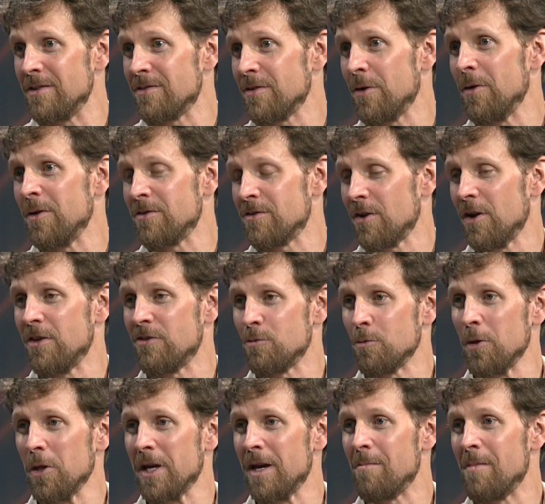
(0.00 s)
So it's
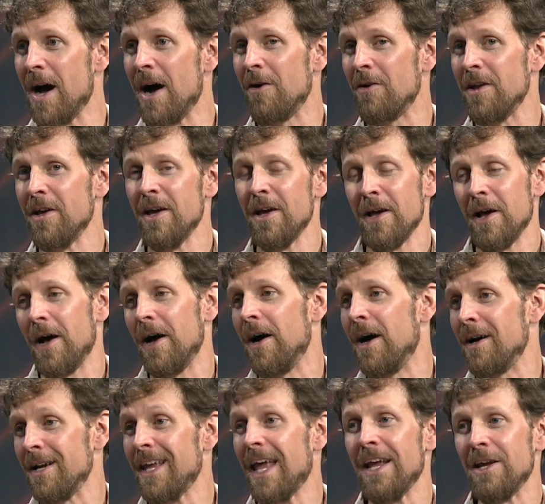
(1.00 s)
really about
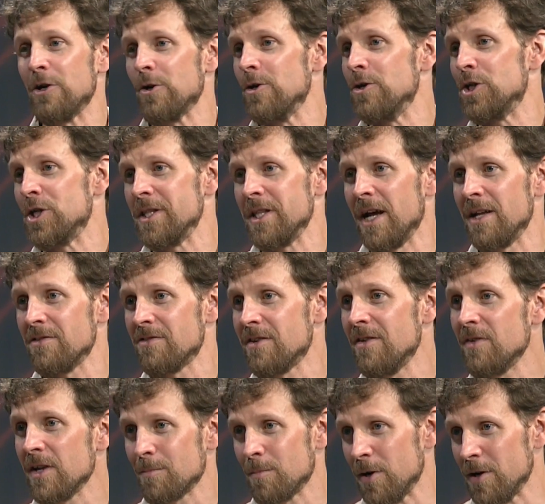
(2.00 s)
encouraging that
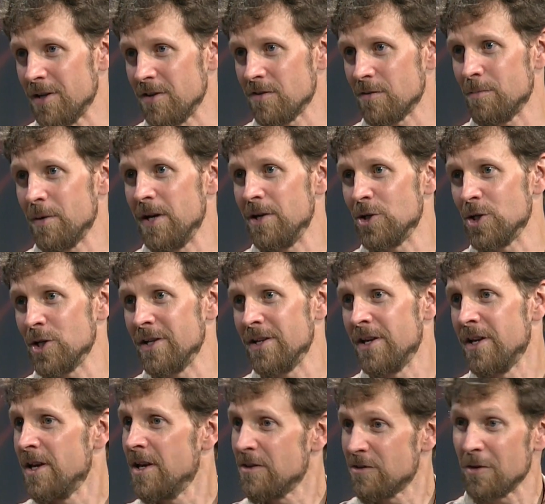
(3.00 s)
civic participation.
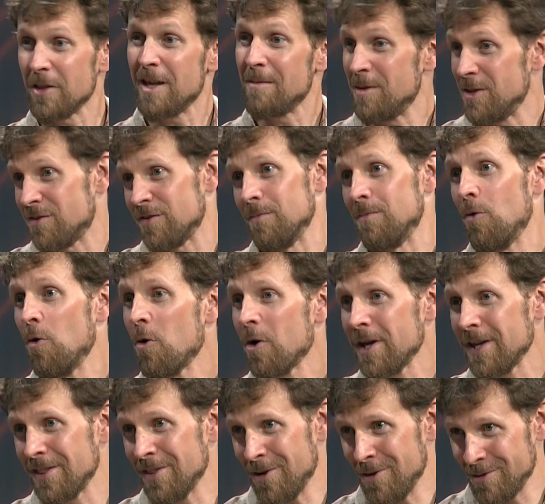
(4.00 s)
So they'd be
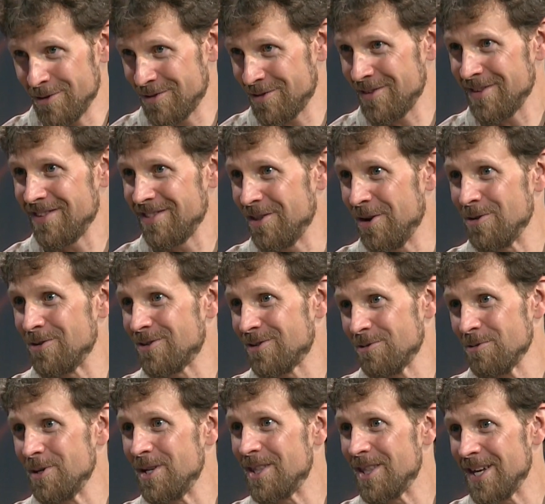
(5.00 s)
supporting those
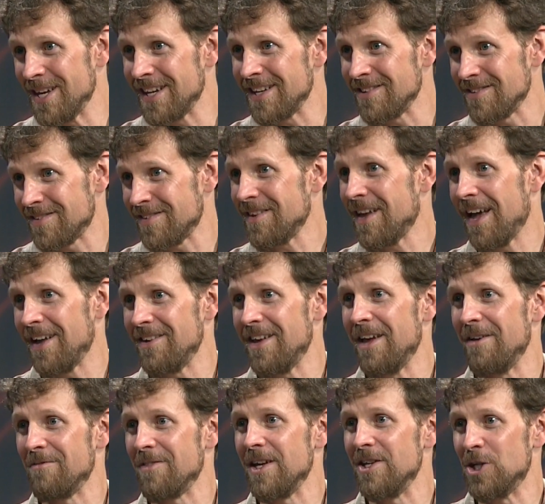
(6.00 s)
three things
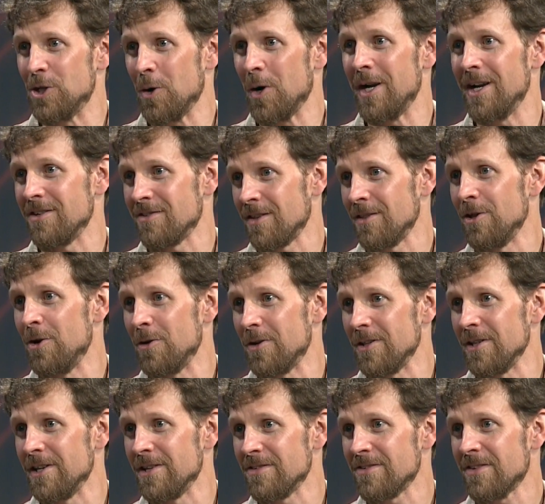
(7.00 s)
if they join as a
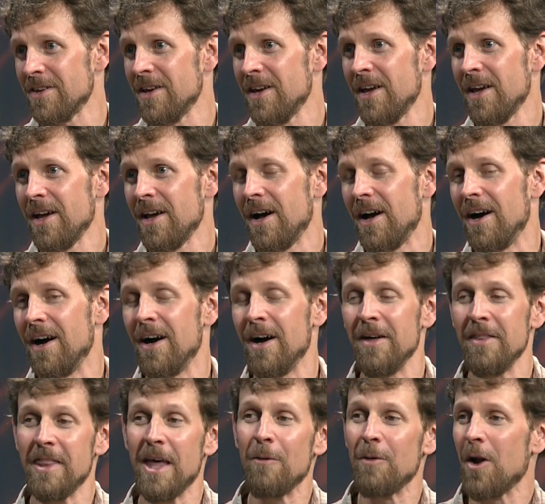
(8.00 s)
localist.
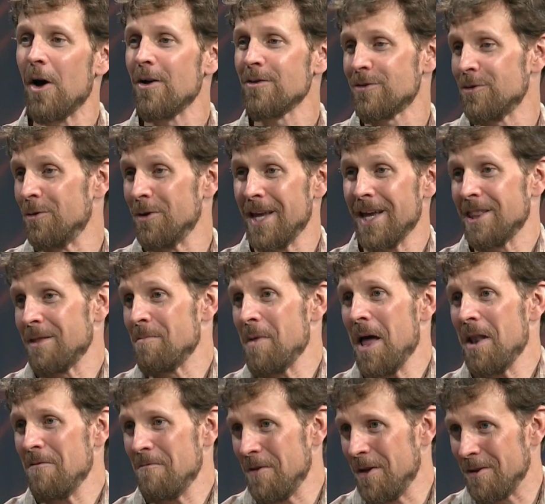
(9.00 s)
They would also get the
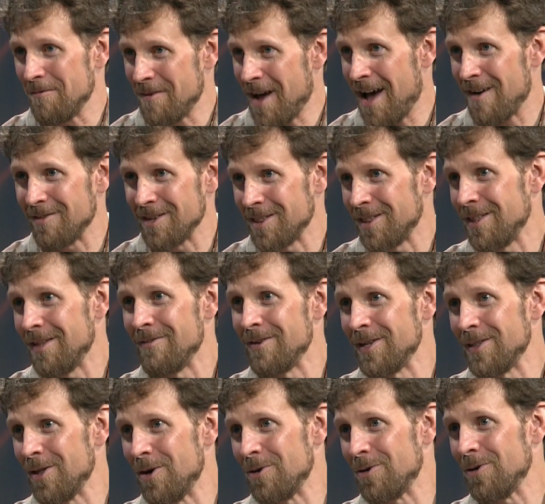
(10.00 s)
benefit of having the
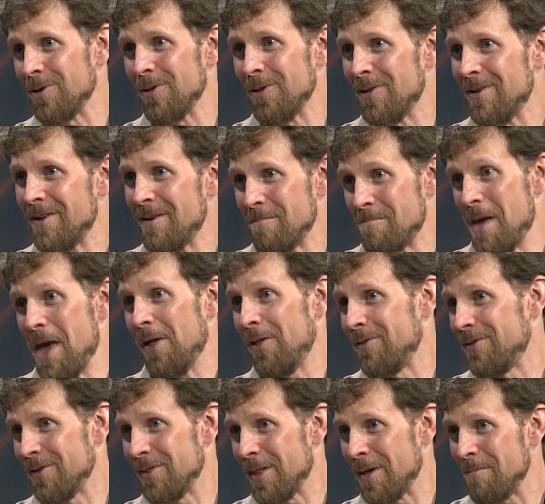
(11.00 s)
Living Local
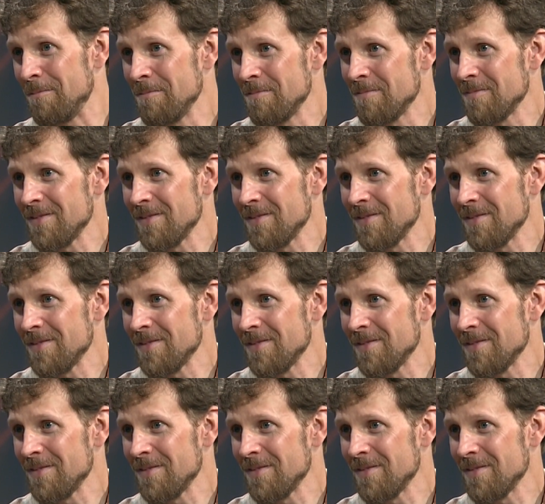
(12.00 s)
mailed to them.